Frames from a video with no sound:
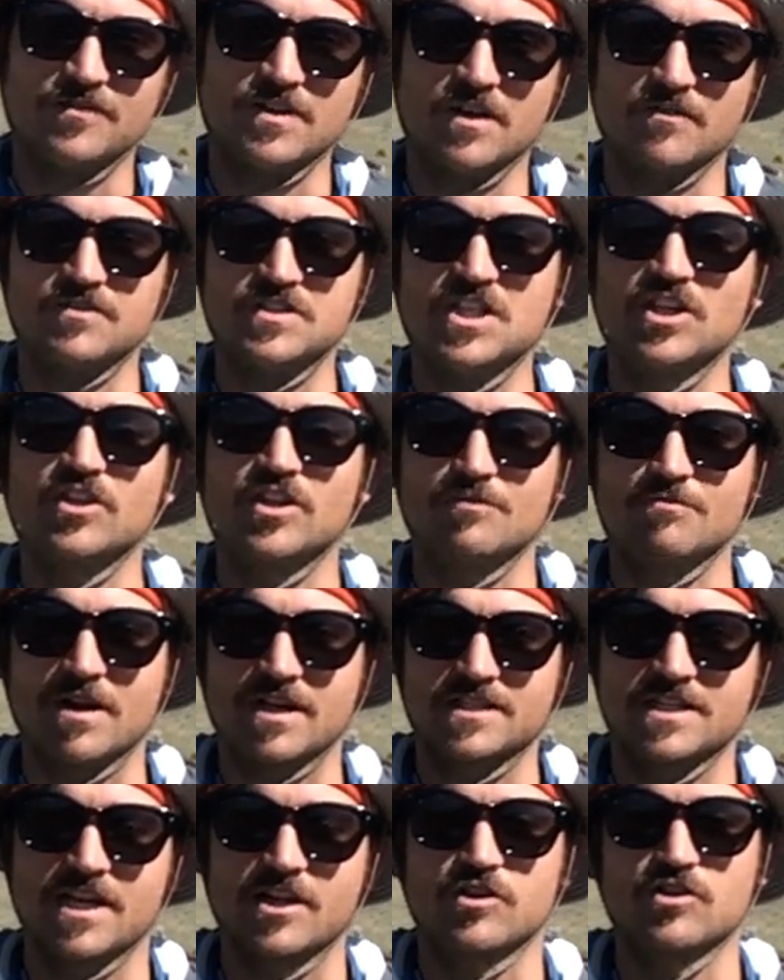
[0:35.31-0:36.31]
of Dillon,
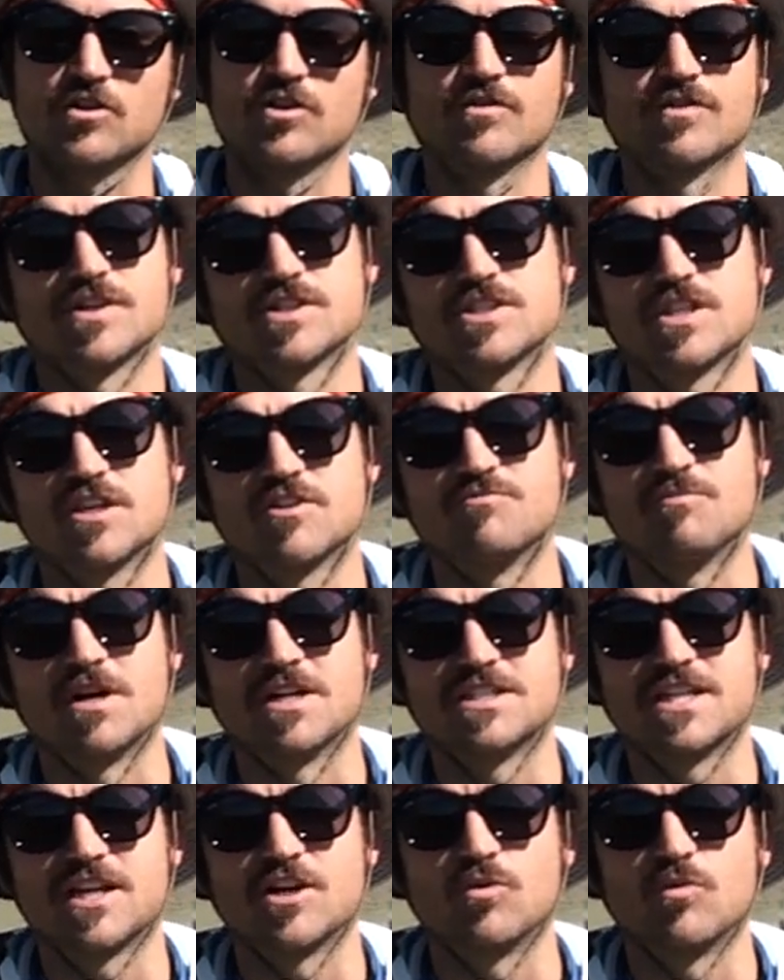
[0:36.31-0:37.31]
Montana, University of
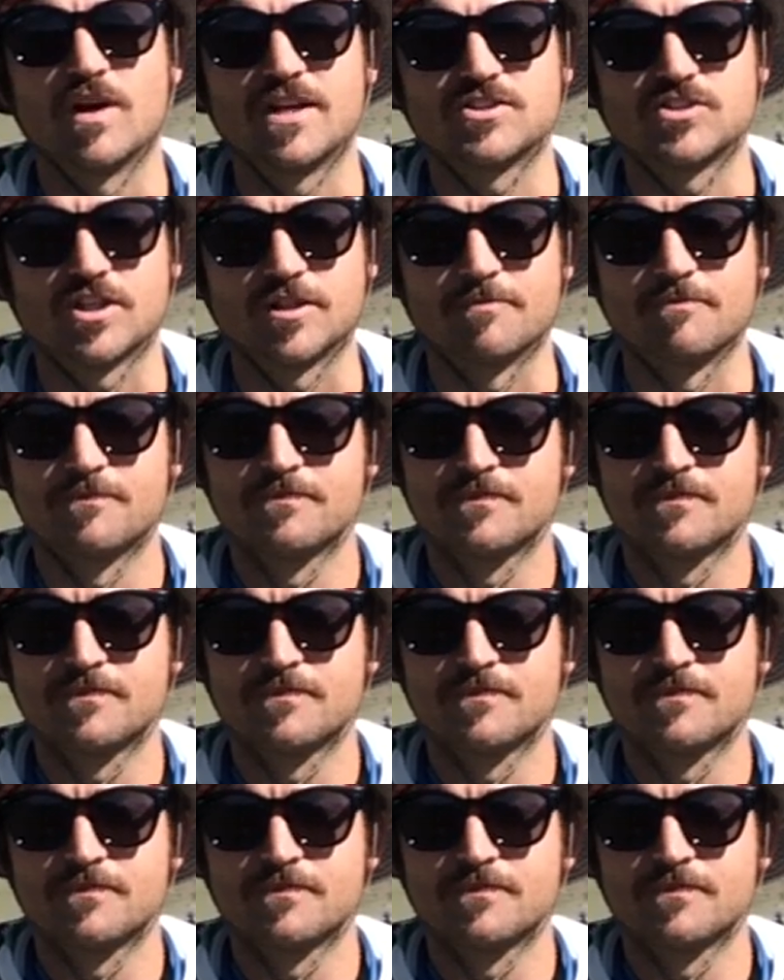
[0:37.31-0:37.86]
Montana Western.